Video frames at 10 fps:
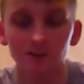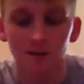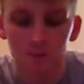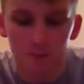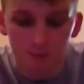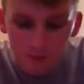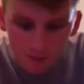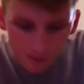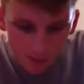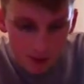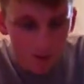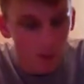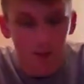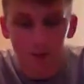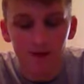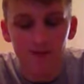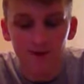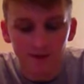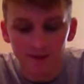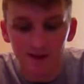So, you know, had one of the best
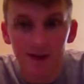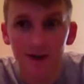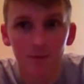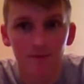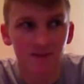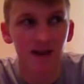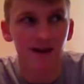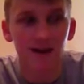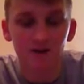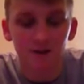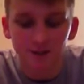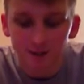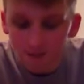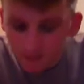matches of the year with Tanahashi.